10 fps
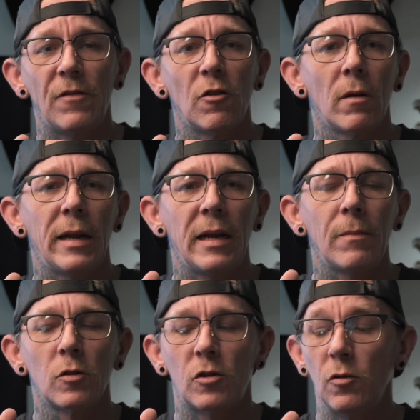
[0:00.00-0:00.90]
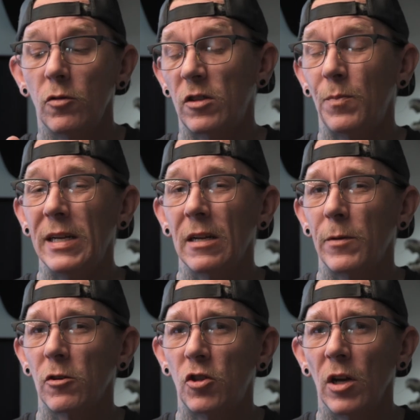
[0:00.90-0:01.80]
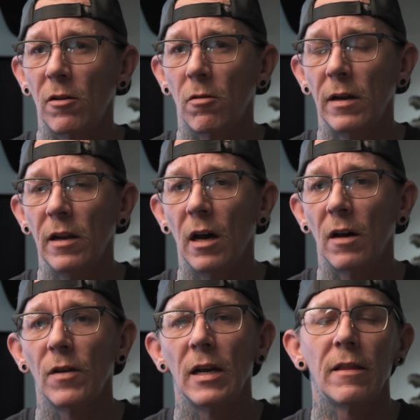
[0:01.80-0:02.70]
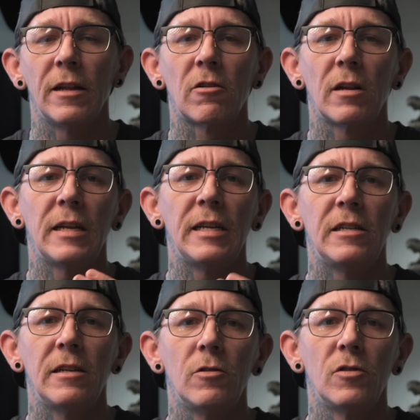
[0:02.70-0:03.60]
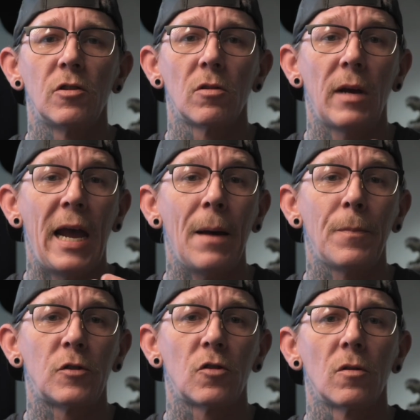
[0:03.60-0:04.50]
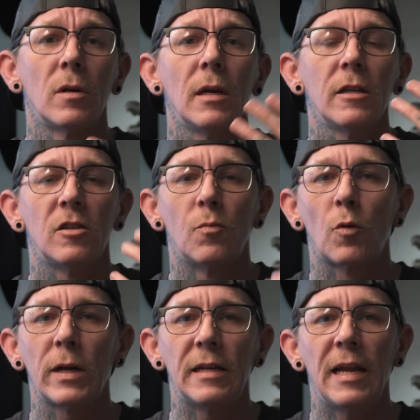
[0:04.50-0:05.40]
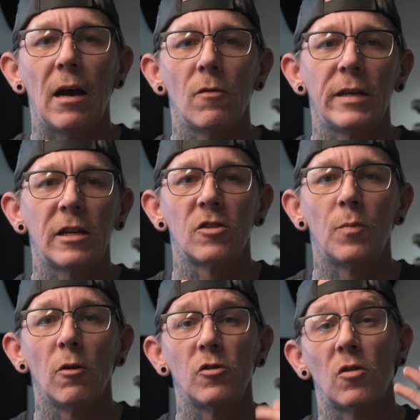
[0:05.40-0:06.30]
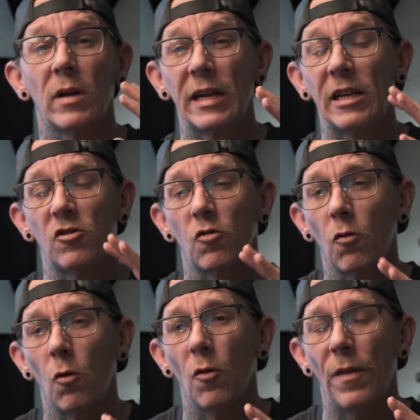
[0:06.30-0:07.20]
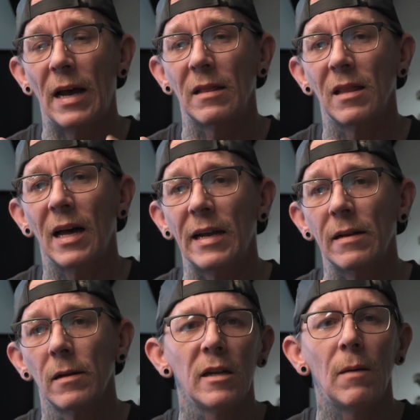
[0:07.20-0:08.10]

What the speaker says: If you're unable to speed up your shutter enough, then you're gonna need to use your aperture to bring down the exposure and control that light.